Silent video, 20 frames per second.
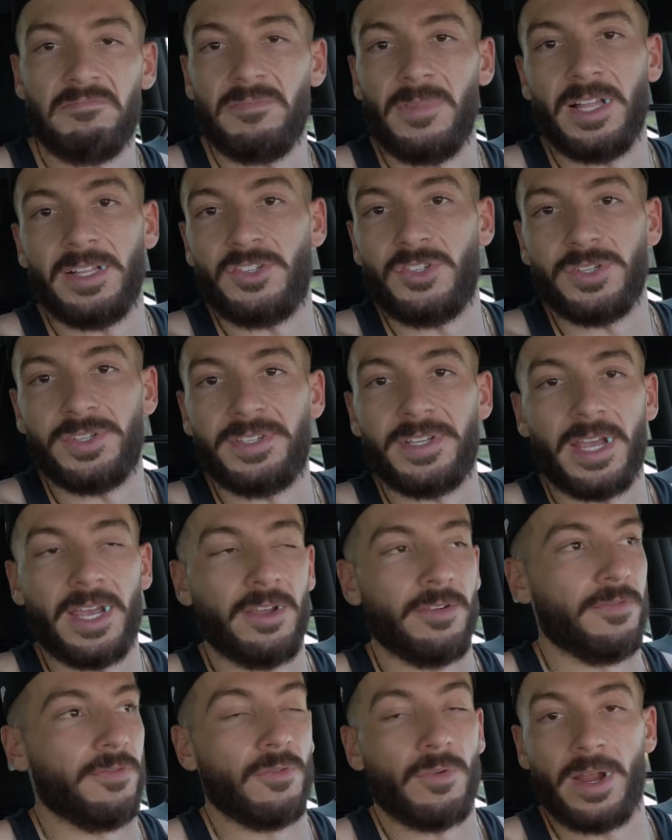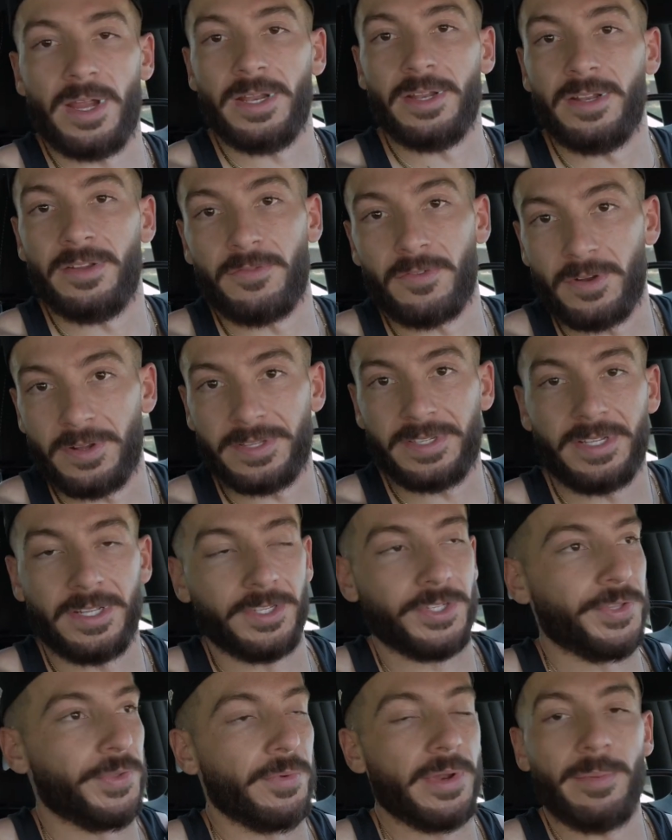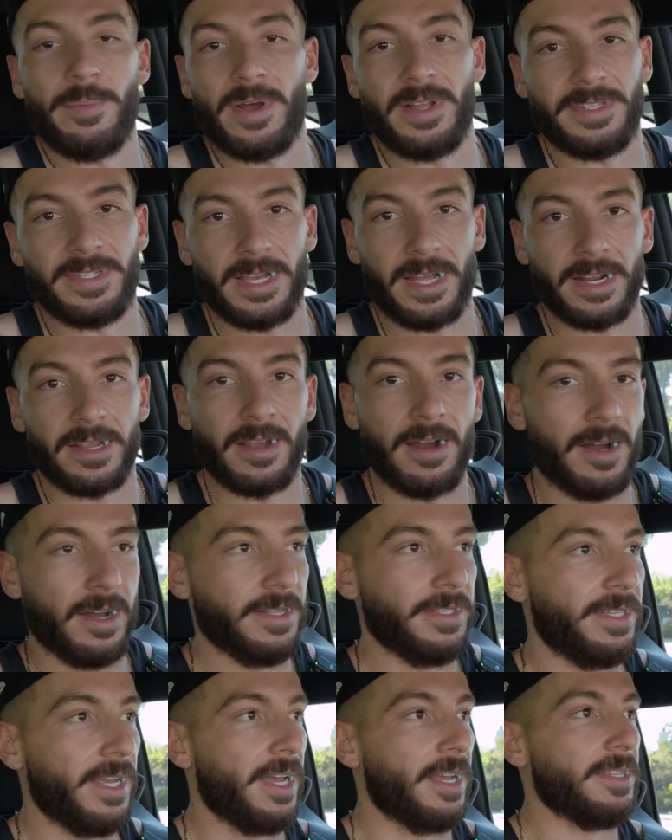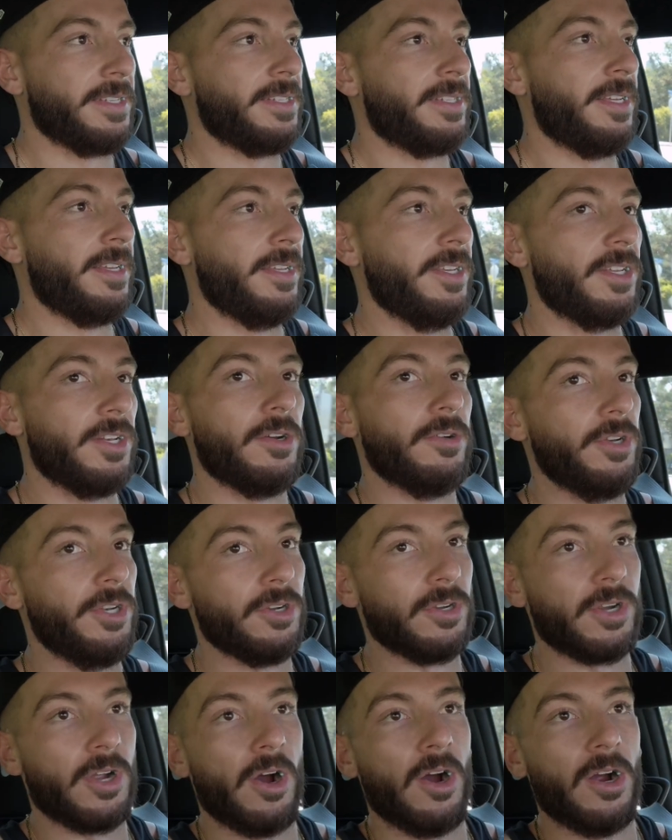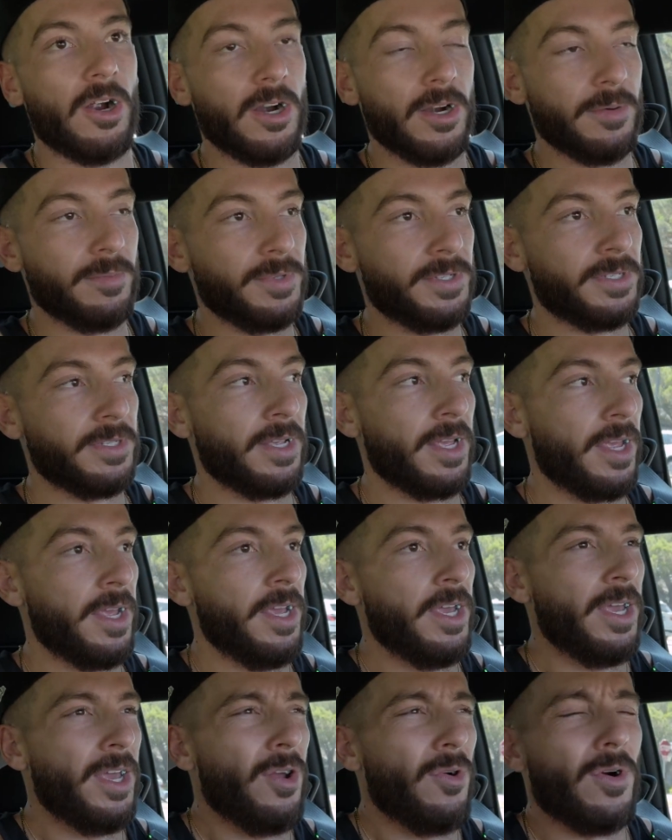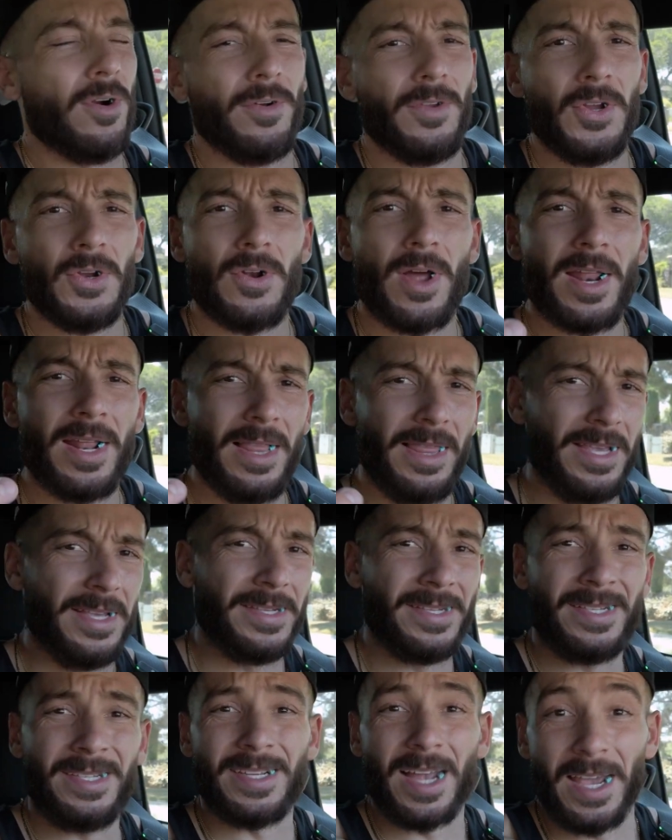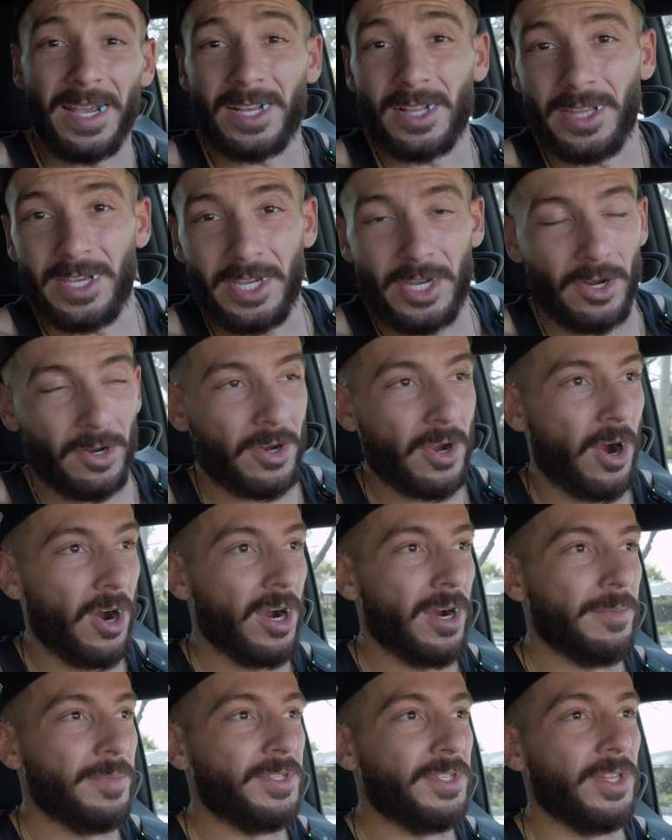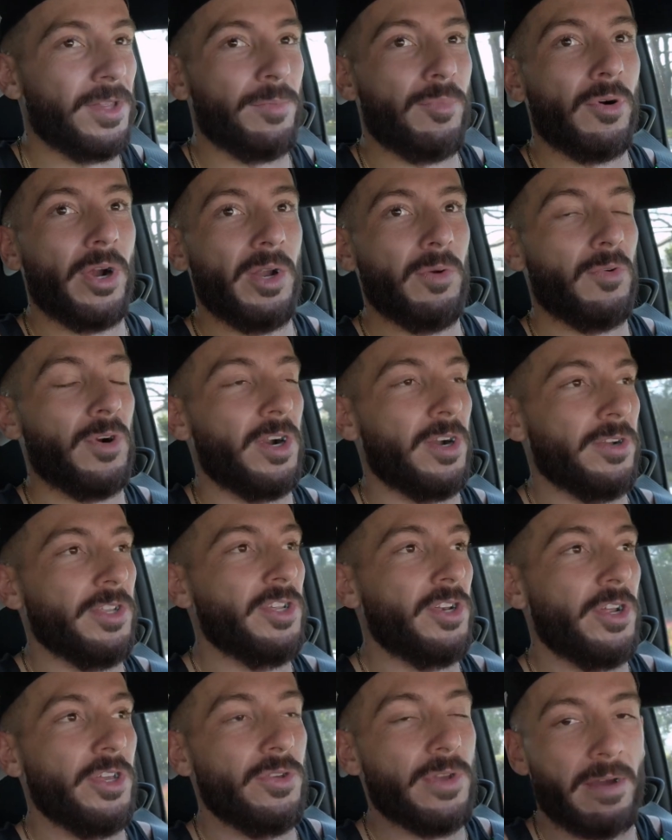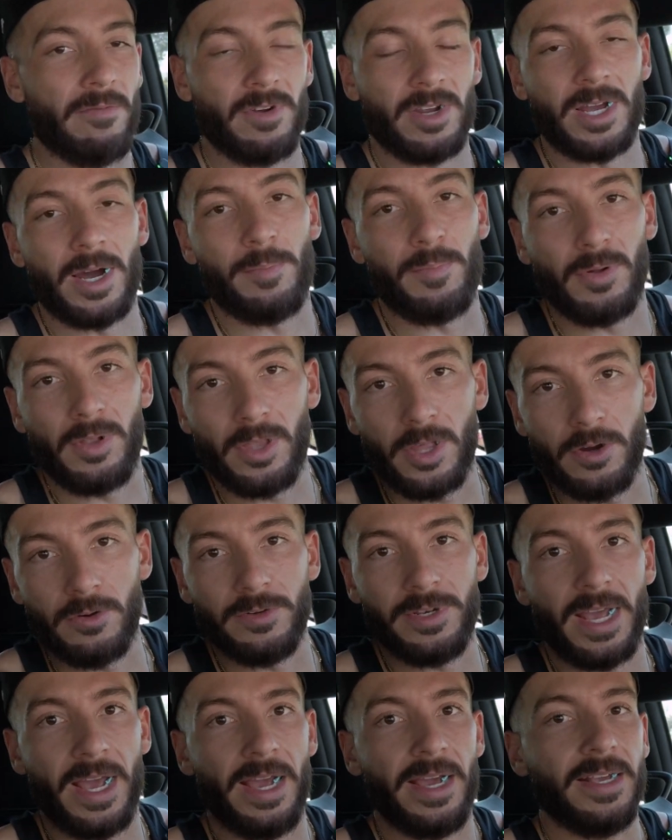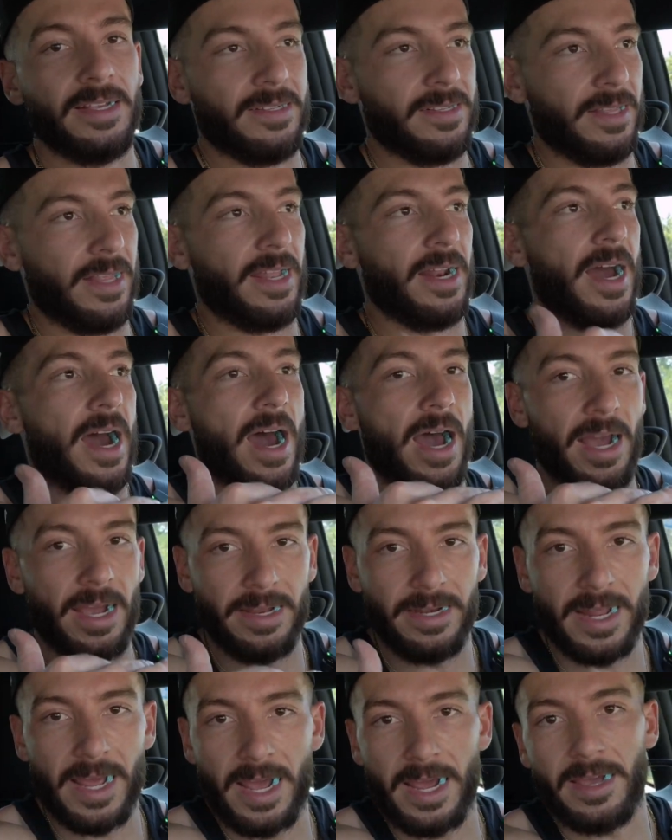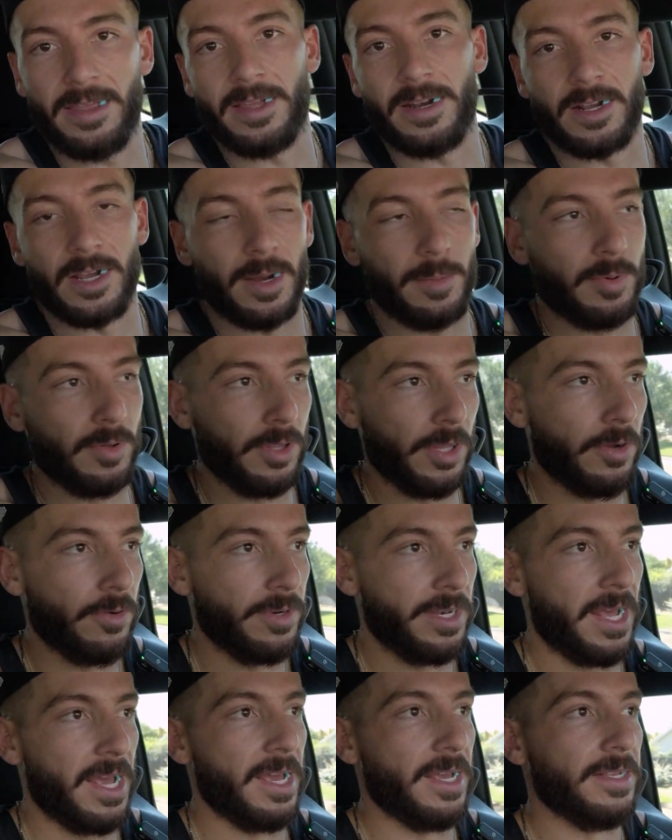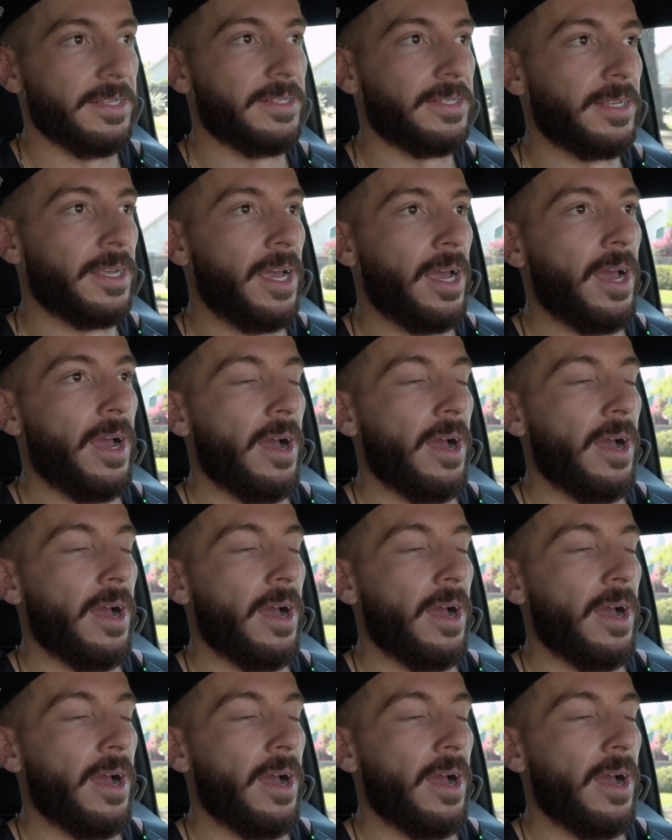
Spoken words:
let's just say for instance, 3 months out of contest, you know, and your carbs, or you're not at least cycling your carbs to the point where, you know, you have a couple low days and then a high day and then a couple low days,